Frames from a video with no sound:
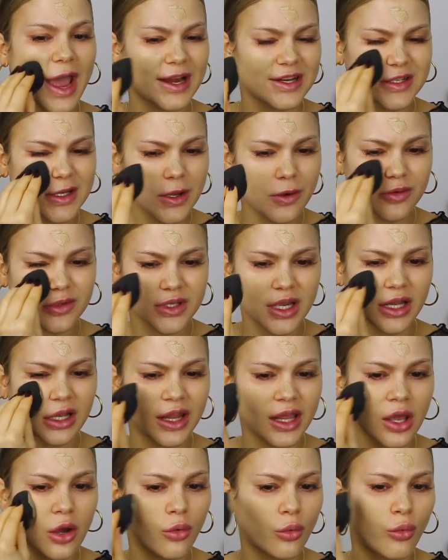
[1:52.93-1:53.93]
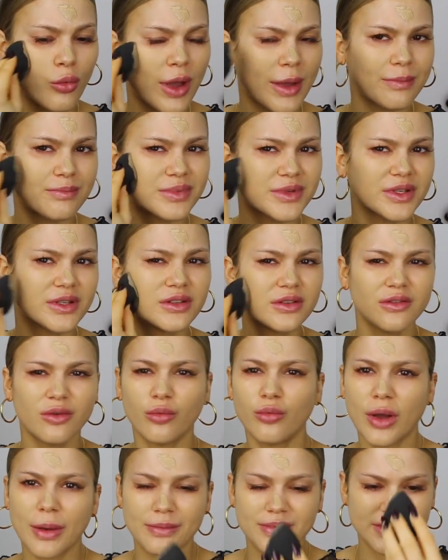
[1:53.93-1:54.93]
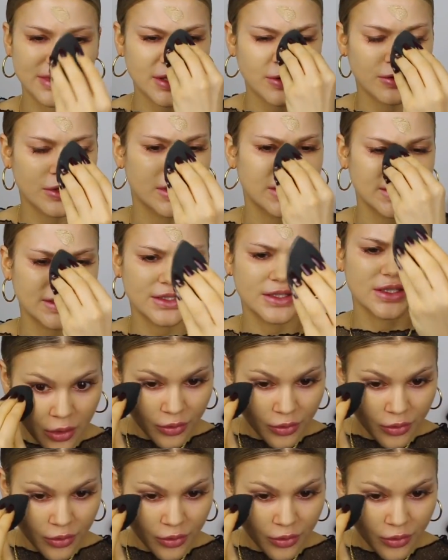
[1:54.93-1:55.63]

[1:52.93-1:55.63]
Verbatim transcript: actually it was kind of like a web web series.